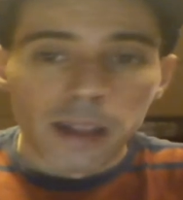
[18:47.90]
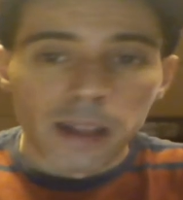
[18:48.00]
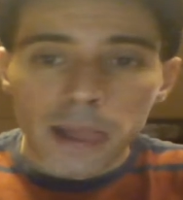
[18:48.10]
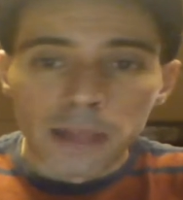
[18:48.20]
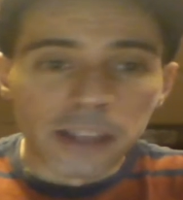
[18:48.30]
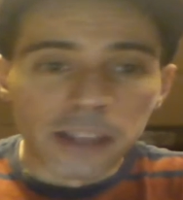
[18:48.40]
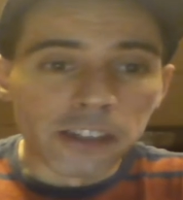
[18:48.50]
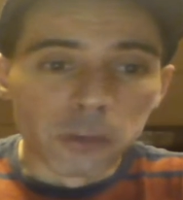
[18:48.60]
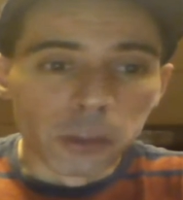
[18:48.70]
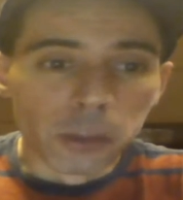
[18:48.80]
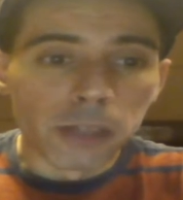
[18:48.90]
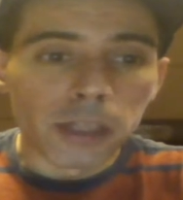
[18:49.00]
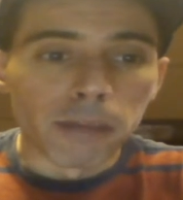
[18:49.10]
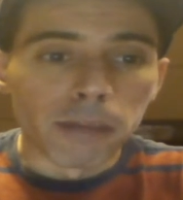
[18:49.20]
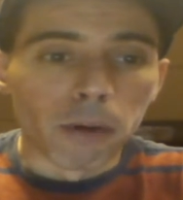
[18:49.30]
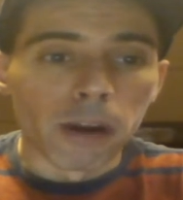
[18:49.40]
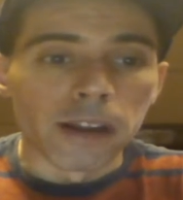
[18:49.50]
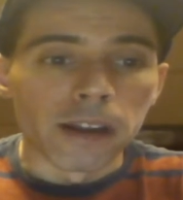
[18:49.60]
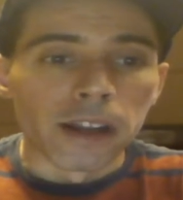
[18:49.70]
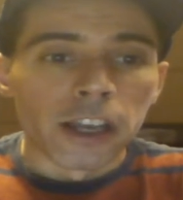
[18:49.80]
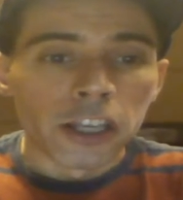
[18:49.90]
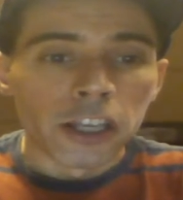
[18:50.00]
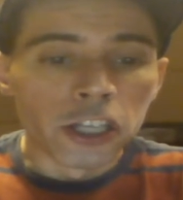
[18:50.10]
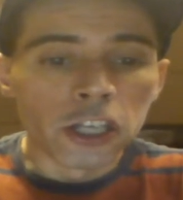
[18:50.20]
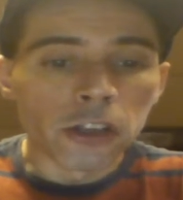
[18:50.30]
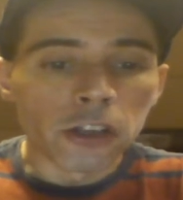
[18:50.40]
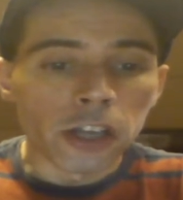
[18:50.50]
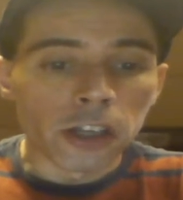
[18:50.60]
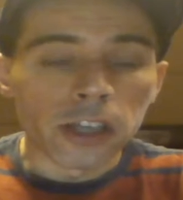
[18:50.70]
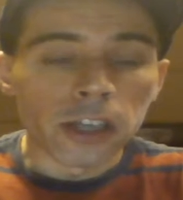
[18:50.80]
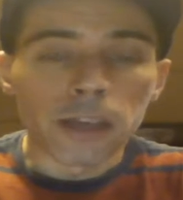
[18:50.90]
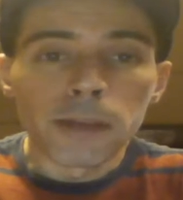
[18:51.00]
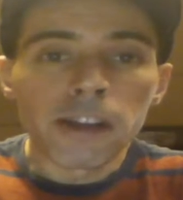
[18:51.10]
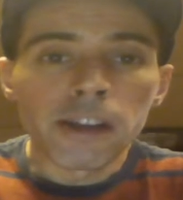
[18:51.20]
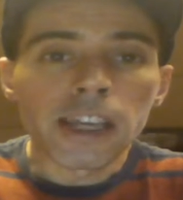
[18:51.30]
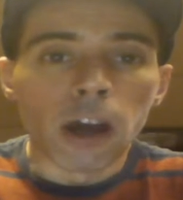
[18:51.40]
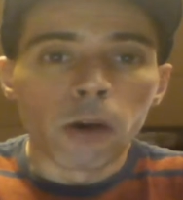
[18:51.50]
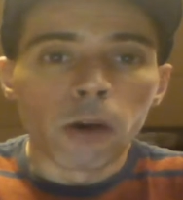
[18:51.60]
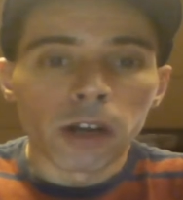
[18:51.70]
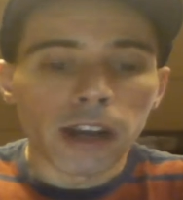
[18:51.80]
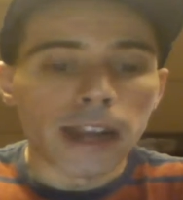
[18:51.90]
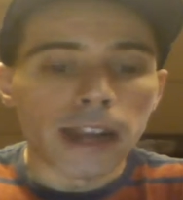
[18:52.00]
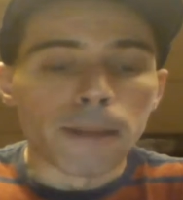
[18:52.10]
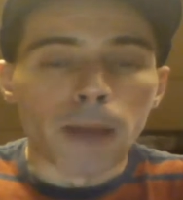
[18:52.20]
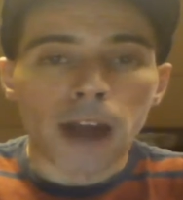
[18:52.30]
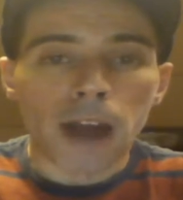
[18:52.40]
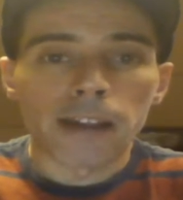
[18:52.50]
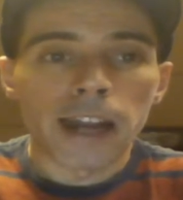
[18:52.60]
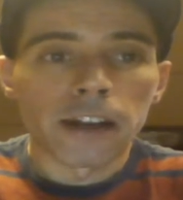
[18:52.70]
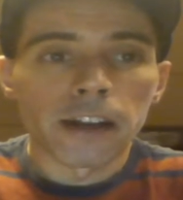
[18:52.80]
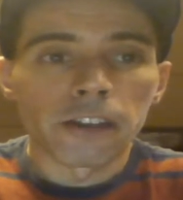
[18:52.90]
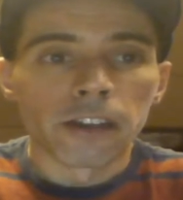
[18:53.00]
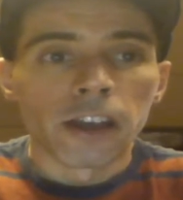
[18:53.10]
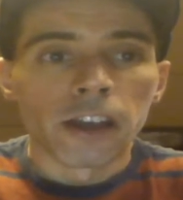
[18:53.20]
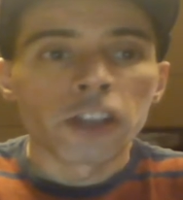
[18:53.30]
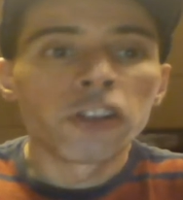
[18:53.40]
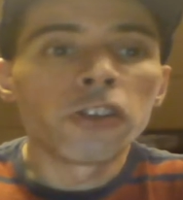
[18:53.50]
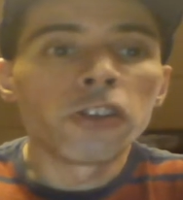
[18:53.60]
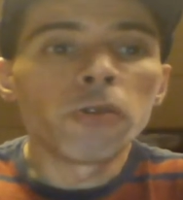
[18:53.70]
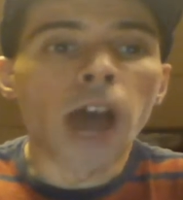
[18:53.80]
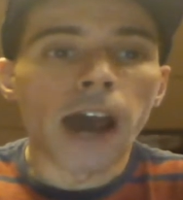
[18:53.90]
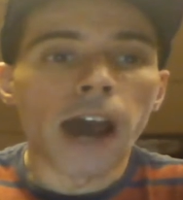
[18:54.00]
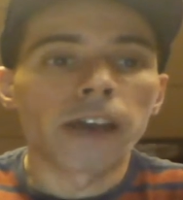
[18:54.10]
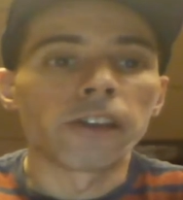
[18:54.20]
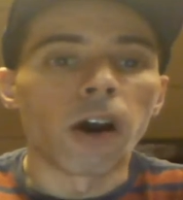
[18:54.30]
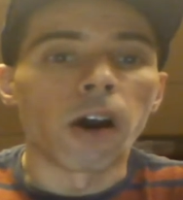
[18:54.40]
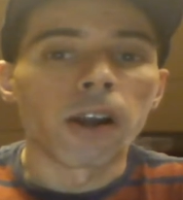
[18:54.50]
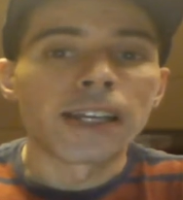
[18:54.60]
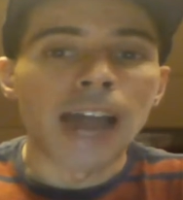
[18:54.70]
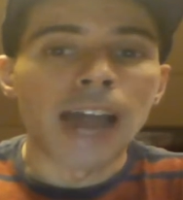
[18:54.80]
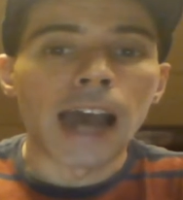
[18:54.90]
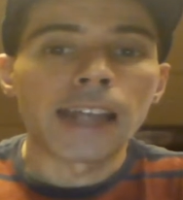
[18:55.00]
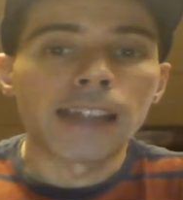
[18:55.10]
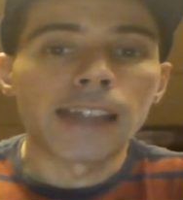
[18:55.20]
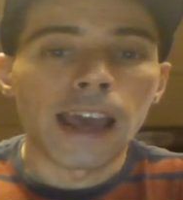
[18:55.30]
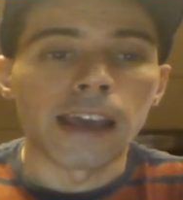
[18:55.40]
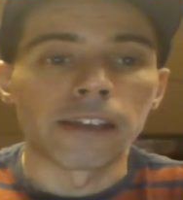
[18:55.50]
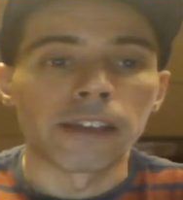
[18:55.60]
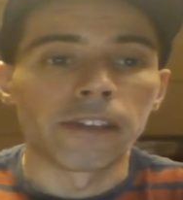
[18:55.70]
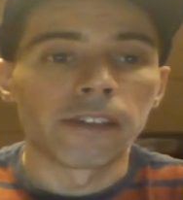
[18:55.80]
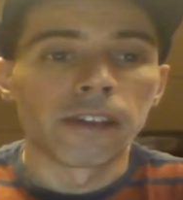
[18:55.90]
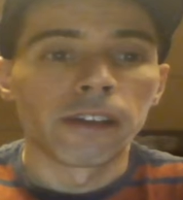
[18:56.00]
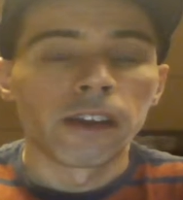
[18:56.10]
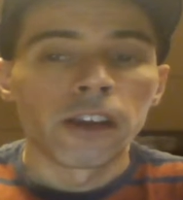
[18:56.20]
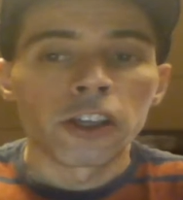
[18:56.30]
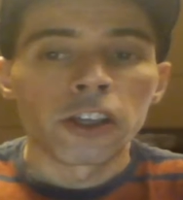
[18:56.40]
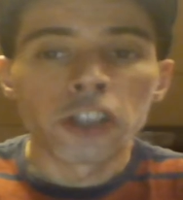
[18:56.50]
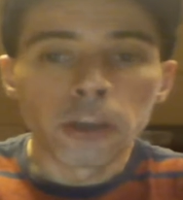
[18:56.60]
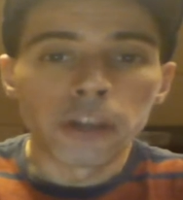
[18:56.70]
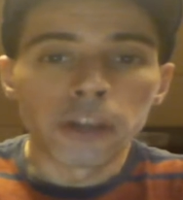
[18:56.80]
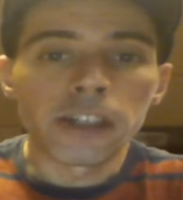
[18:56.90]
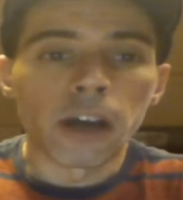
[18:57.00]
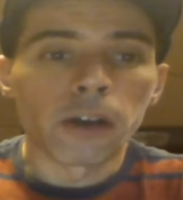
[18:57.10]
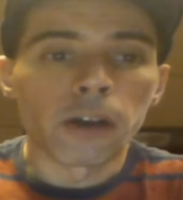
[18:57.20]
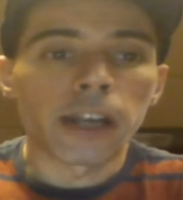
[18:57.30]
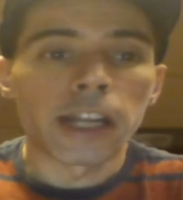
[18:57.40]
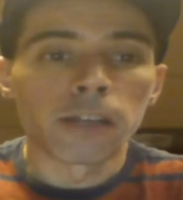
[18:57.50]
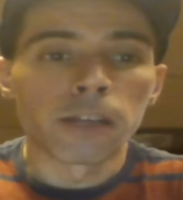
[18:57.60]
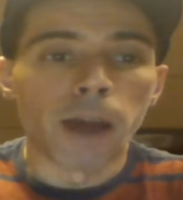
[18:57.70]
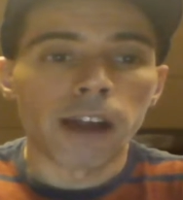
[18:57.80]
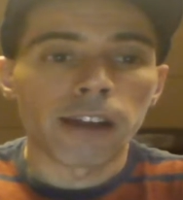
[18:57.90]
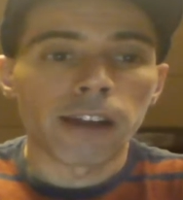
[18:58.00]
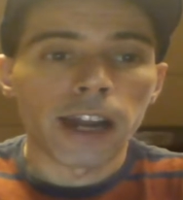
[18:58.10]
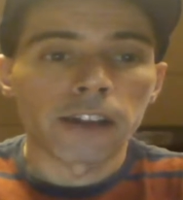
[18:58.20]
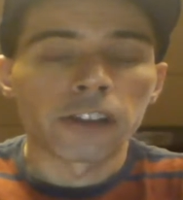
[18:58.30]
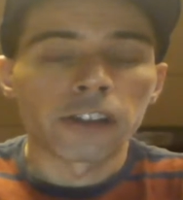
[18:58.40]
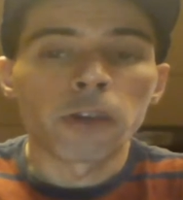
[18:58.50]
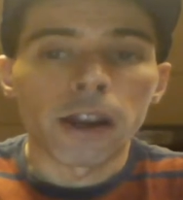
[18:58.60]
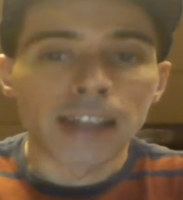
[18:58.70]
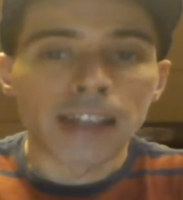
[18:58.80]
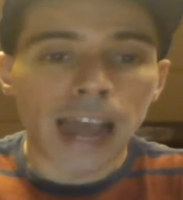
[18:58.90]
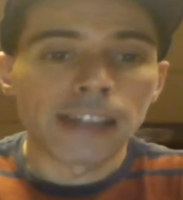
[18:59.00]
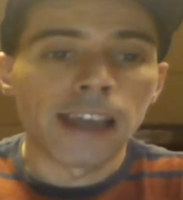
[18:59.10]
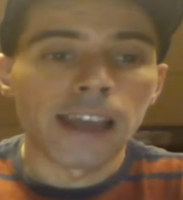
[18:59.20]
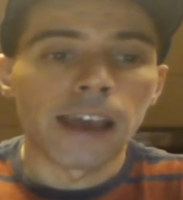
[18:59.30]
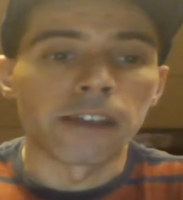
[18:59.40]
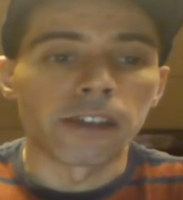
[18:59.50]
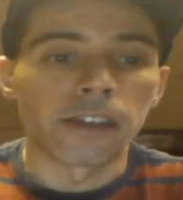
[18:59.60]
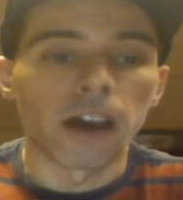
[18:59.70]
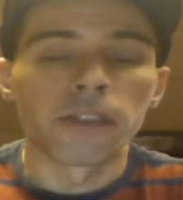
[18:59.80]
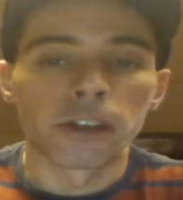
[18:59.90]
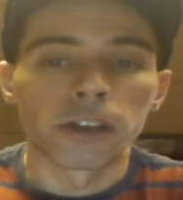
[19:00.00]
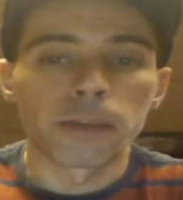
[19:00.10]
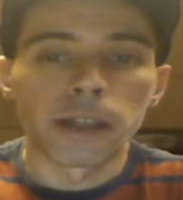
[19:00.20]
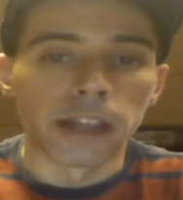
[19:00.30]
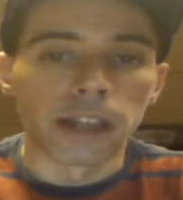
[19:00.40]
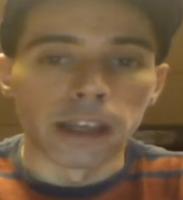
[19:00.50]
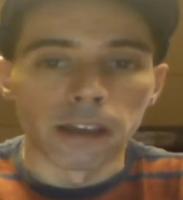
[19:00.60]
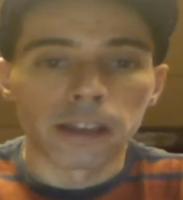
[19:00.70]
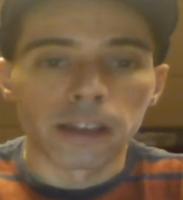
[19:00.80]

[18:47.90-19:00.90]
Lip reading: This is really, really important. The community owner and the moderators, you guys are 9/10. You as the owner and your moderators, you are 9/10 of your community.